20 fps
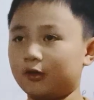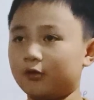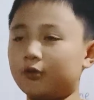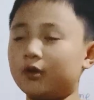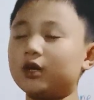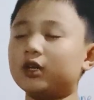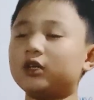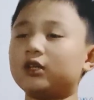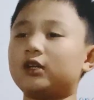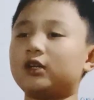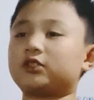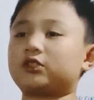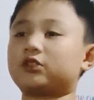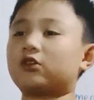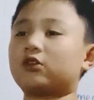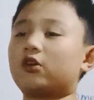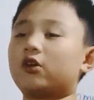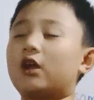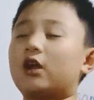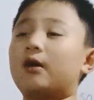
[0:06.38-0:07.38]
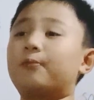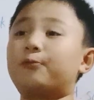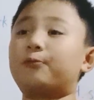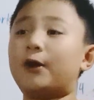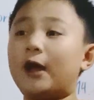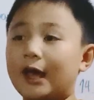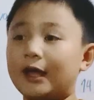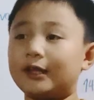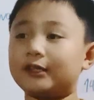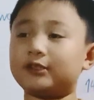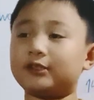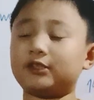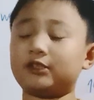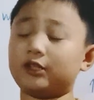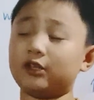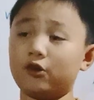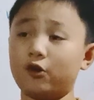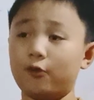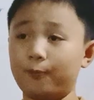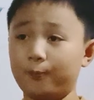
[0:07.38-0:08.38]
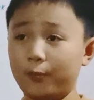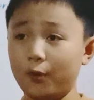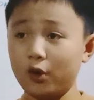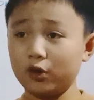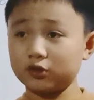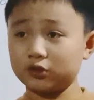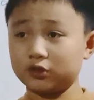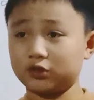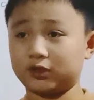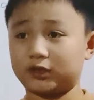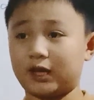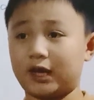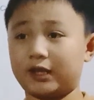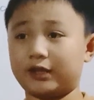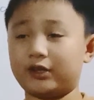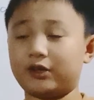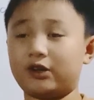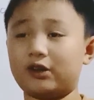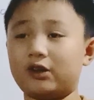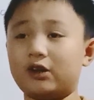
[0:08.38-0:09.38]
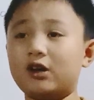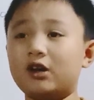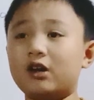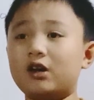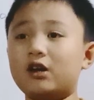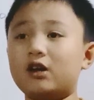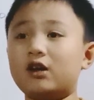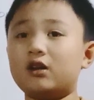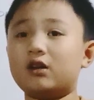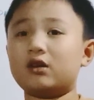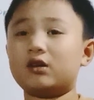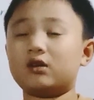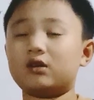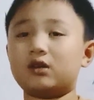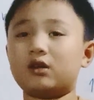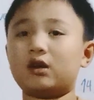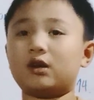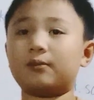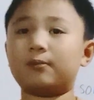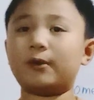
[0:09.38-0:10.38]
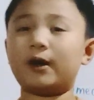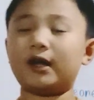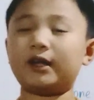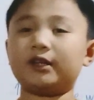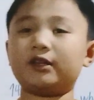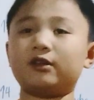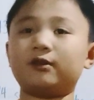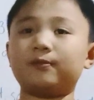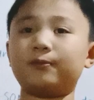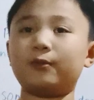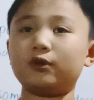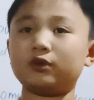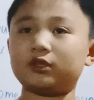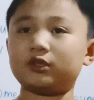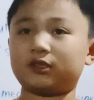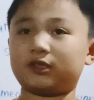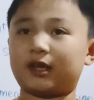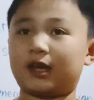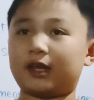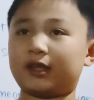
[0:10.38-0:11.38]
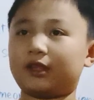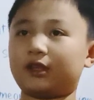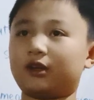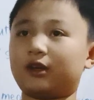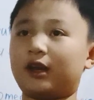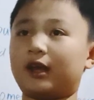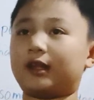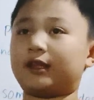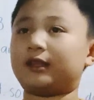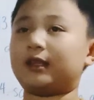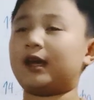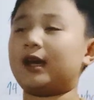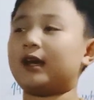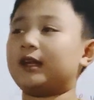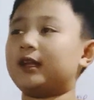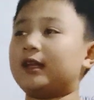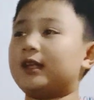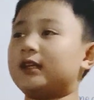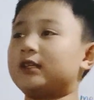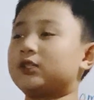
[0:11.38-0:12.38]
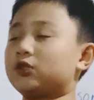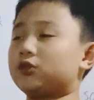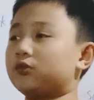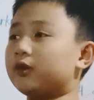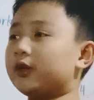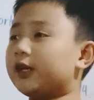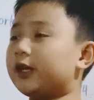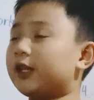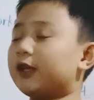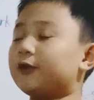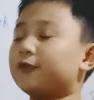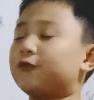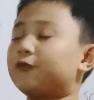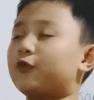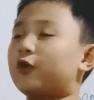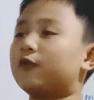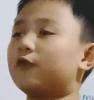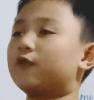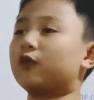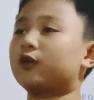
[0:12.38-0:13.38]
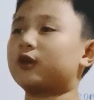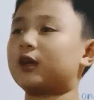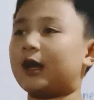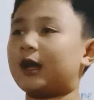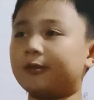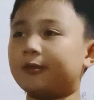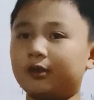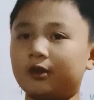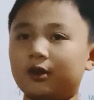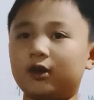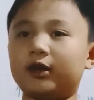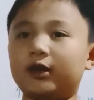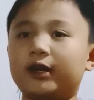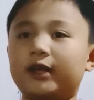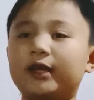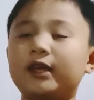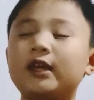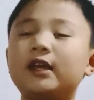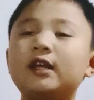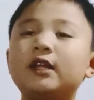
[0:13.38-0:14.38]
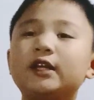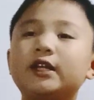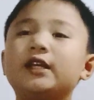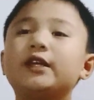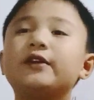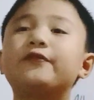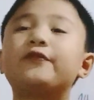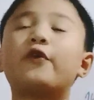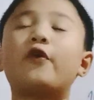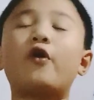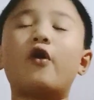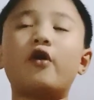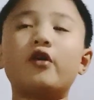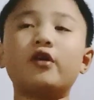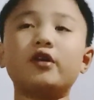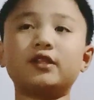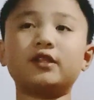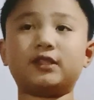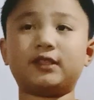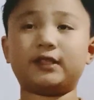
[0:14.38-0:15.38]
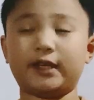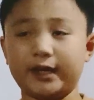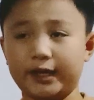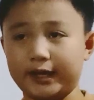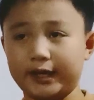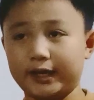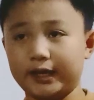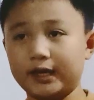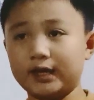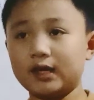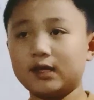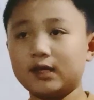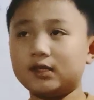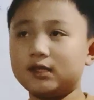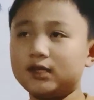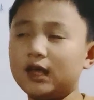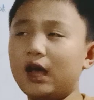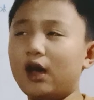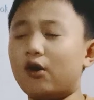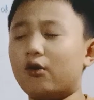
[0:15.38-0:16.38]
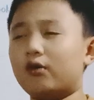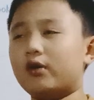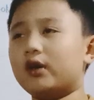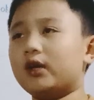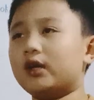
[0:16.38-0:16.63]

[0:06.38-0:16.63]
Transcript: we're gonna start a brand new book together. And that is Reading for Vocabulary Level D. So,